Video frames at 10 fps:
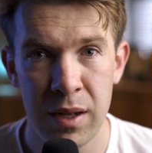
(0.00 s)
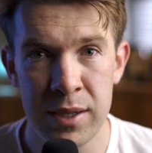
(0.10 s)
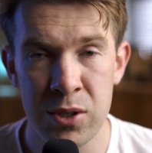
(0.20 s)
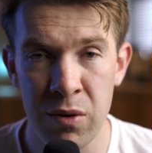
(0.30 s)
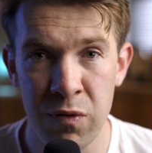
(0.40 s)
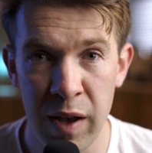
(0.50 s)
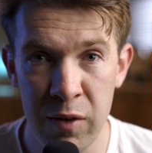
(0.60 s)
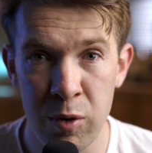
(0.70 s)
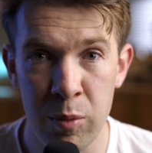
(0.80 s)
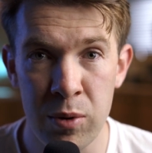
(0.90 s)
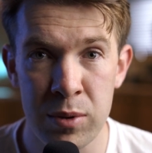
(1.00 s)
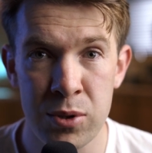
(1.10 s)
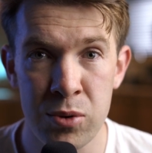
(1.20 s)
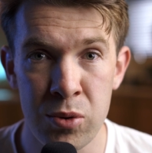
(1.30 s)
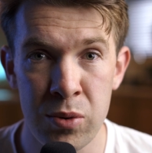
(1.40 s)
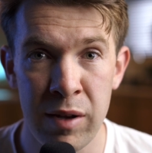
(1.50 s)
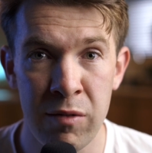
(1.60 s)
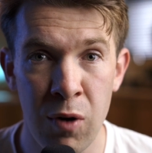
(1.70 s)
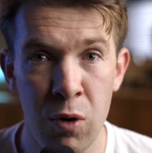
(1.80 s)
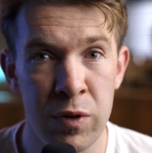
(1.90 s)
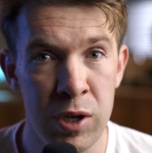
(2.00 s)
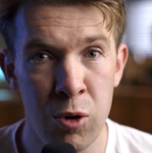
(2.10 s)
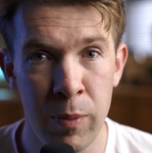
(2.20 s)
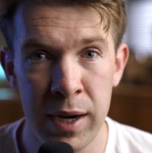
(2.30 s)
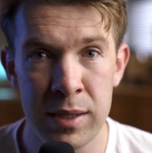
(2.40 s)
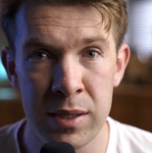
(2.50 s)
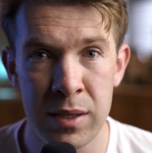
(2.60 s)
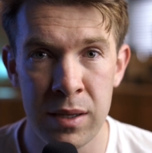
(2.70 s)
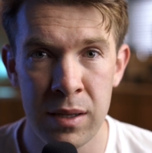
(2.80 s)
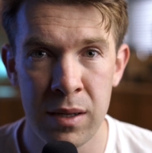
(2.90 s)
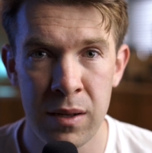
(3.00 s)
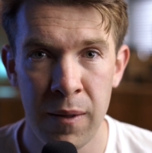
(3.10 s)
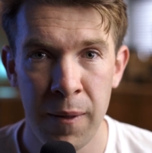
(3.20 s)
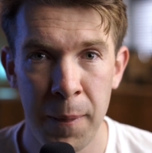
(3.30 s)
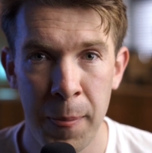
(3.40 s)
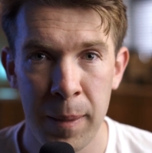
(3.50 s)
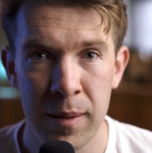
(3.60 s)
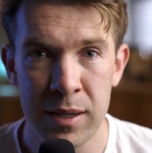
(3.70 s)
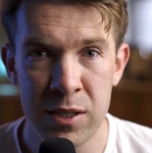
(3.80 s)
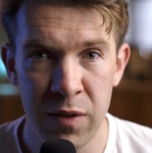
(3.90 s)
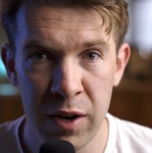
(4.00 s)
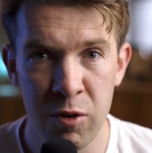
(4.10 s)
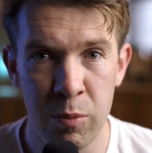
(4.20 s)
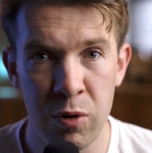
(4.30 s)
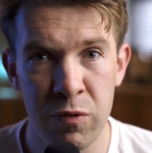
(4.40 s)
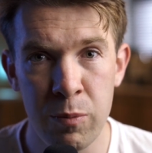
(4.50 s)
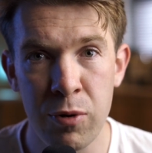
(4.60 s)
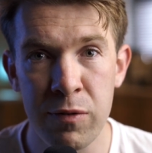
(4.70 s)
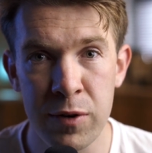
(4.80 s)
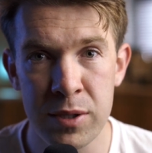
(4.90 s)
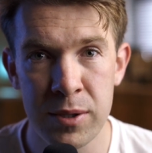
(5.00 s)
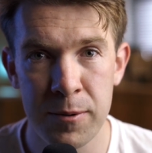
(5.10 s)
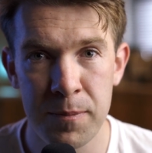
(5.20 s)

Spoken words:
It's not favorable to evolving humanity. It's favorable for profit.